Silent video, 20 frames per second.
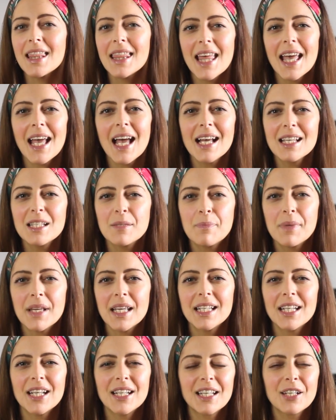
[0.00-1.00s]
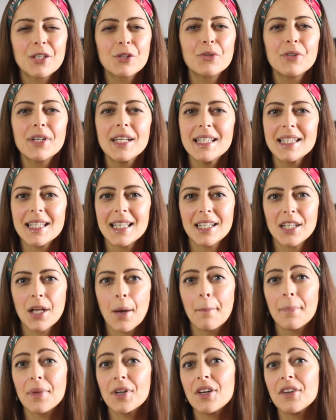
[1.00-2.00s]
there has been an increasing
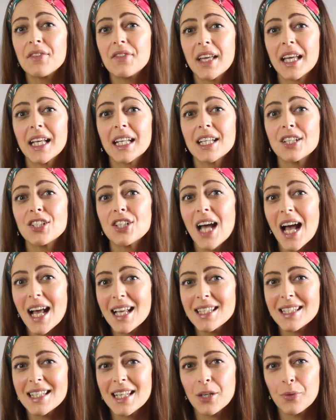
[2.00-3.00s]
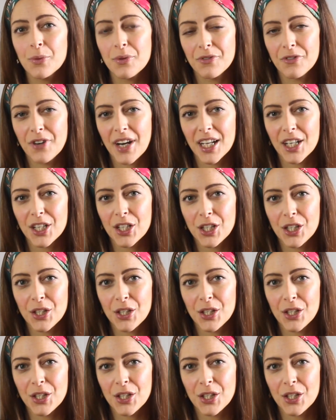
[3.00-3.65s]
number of English as lingua franca